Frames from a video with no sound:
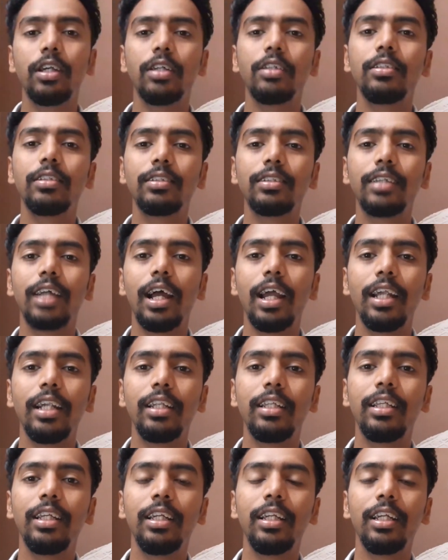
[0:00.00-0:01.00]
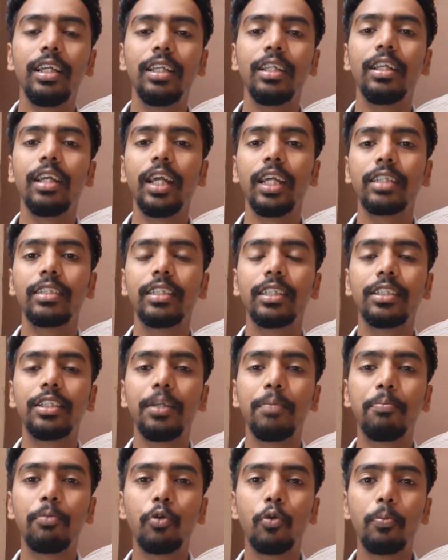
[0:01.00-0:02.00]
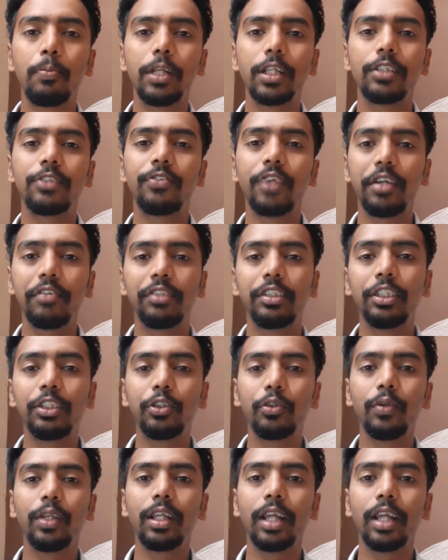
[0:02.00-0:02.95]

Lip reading: other side, in X60 Pro Plus 5G you will